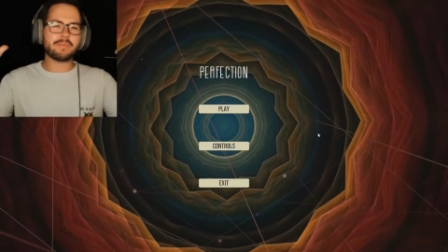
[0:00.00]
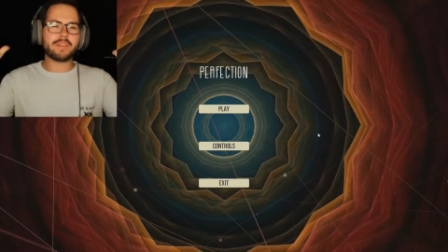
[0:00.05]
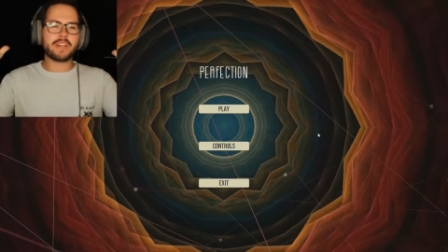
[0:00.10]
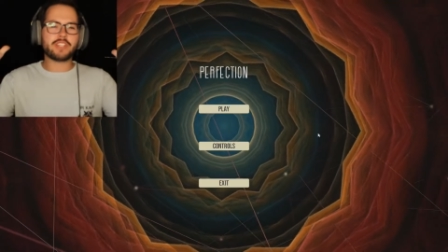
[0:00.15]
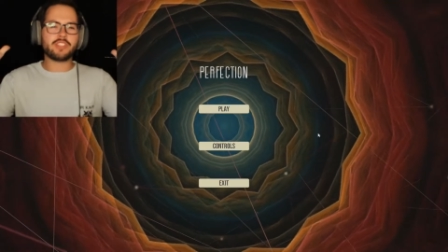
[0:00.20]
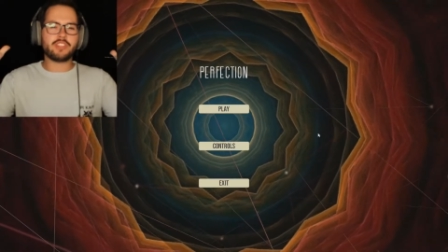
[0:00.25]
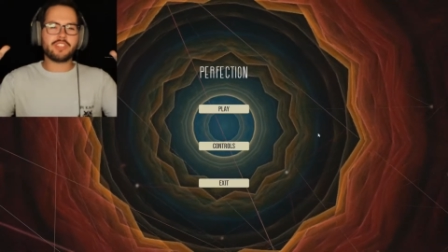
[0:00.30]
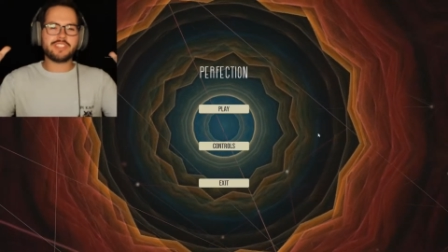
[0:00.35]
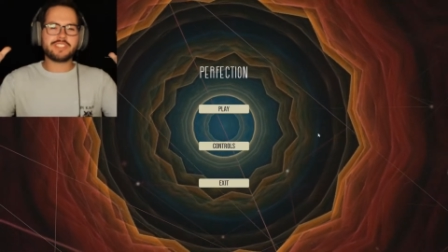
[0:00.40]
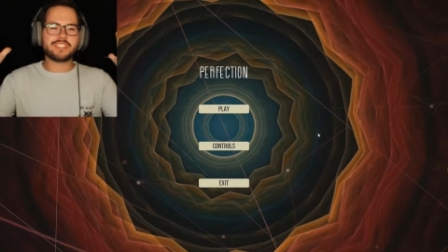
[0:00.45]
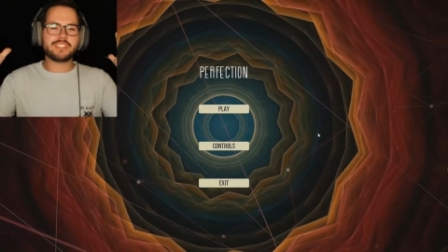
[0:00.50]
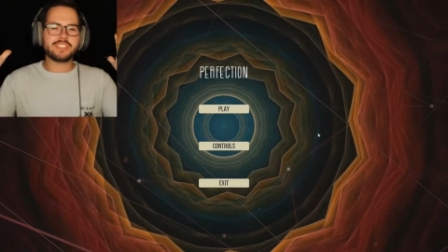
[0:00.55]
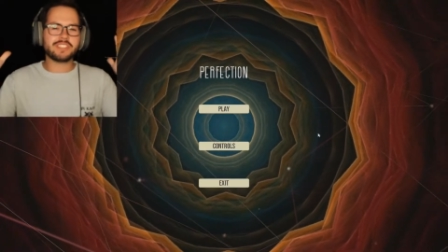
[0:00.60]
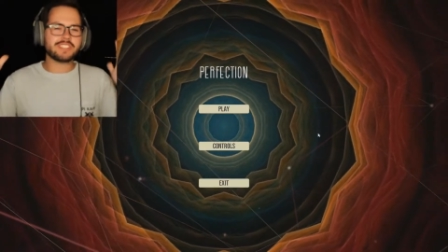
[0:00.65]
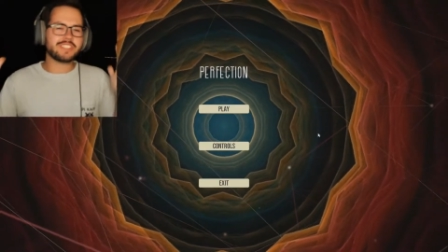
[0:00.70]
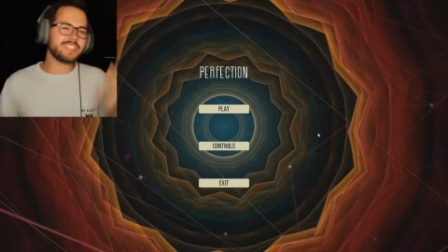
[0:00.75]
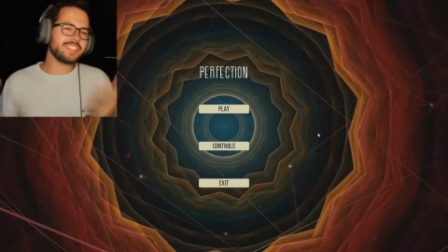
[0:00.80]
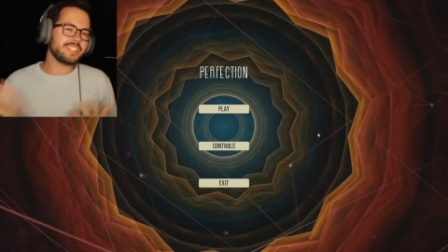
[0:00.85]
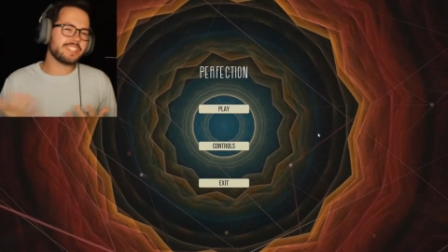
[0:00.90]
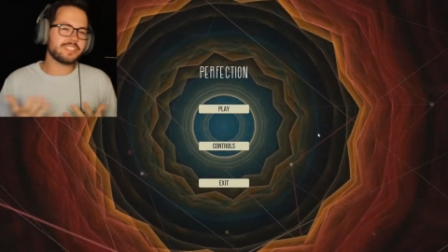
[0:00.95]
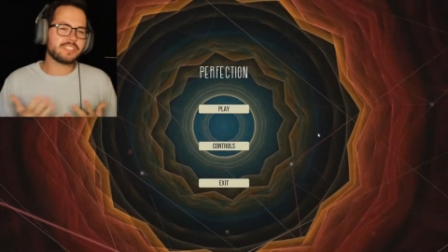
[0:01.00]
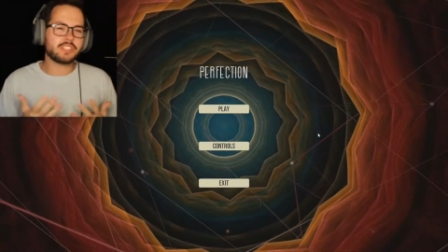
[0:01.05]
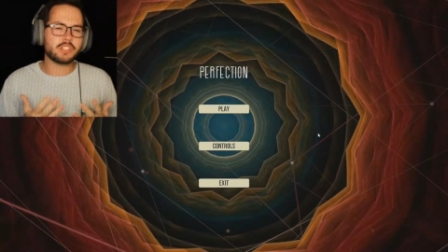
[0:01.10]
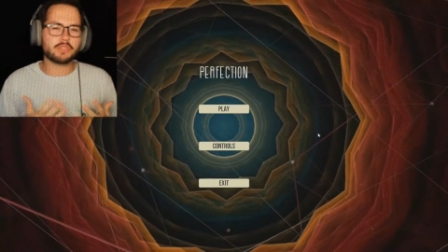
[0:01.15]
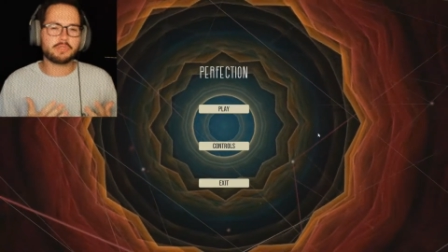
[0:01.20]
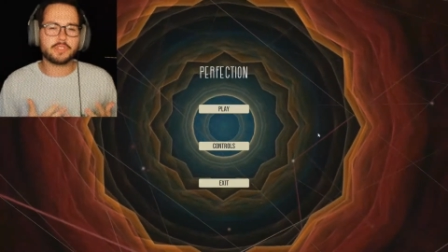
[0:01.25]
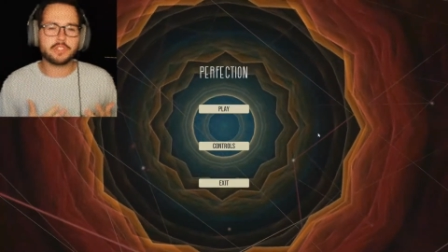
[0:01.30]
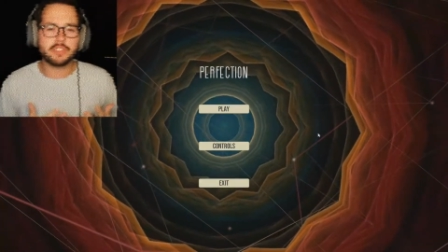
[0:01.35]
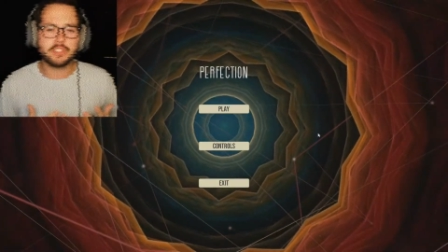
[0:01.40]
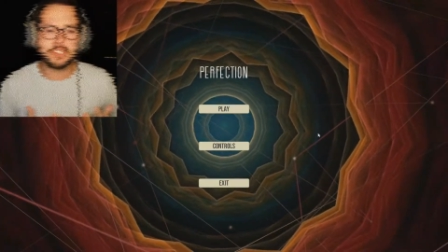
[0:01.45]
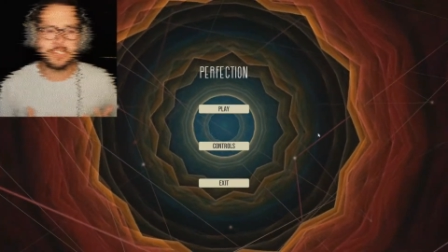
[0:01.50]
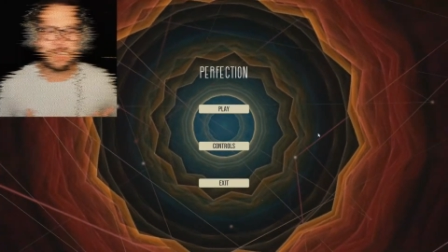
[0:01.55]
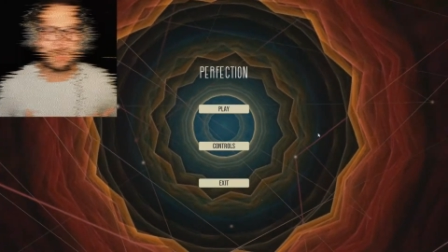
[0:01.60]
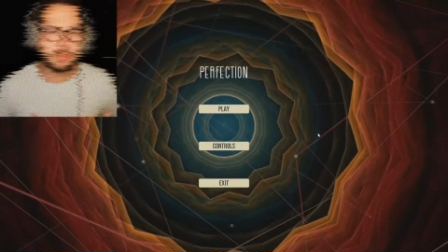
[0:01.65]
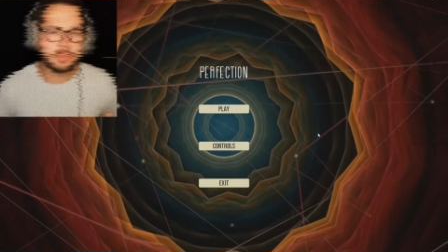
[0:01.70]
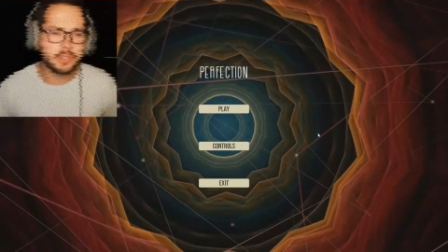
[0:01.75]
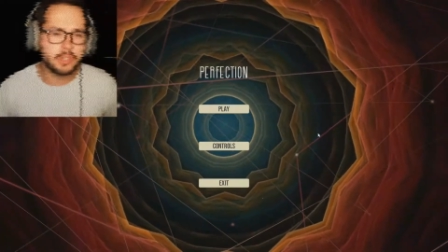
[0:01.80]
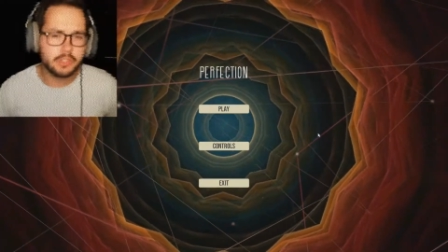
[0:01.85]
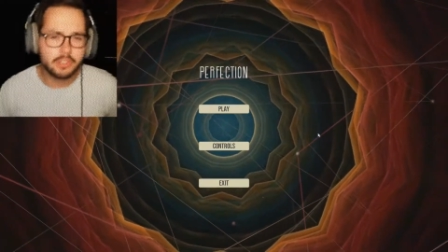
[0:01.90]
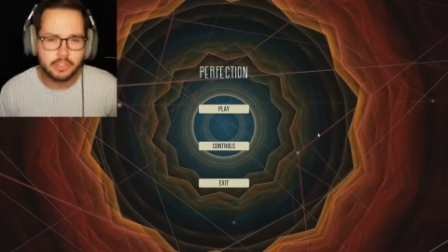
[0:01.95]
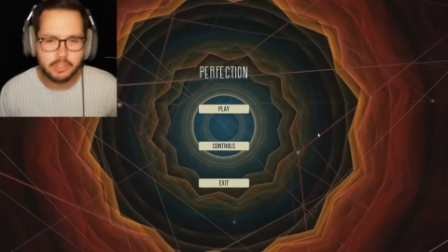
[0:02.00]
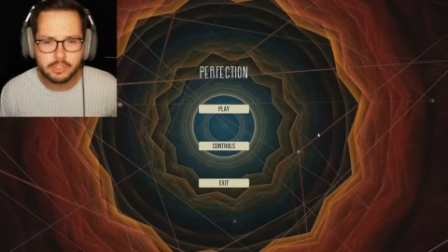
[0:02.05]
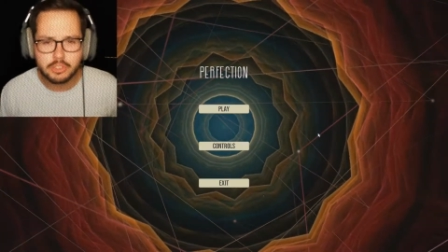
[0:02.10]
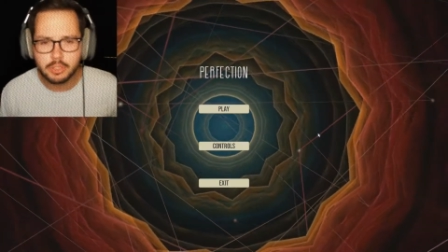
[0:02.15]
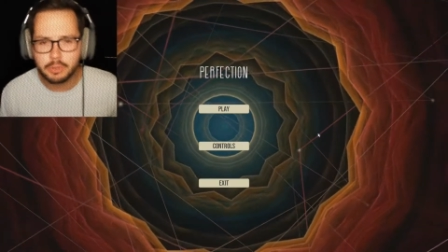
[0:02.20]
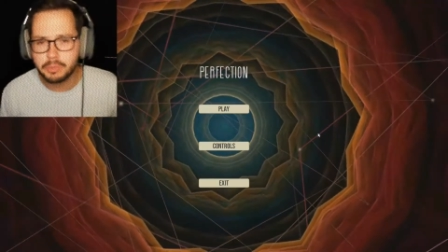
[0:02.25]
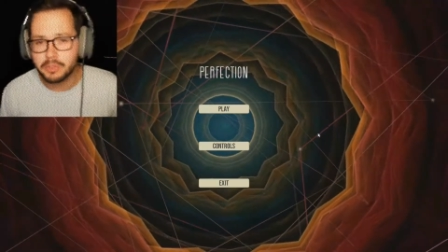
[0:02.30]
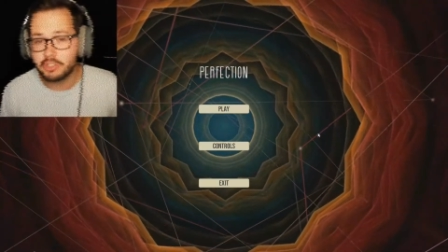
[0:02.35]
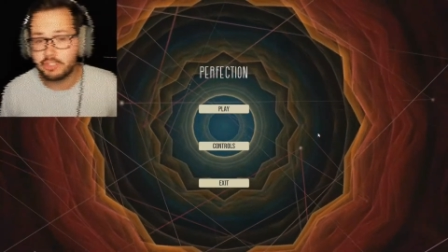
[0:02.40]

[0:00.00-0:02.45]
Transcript: up my chasers? It is your friendly neighborhood YouTuber